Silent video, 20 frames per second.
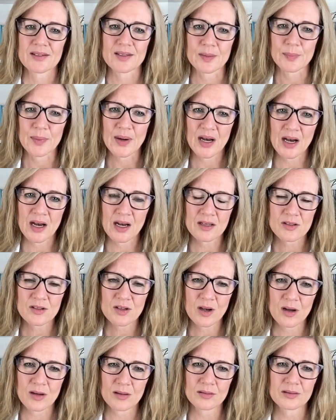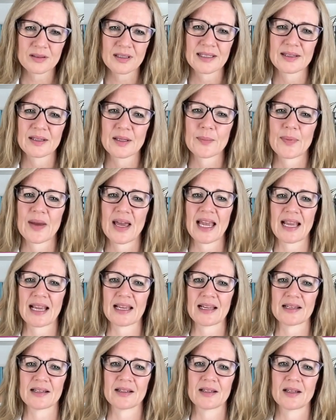the parts holding the
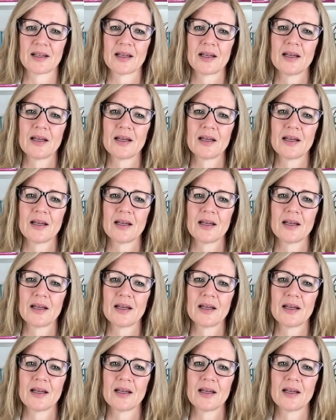pain.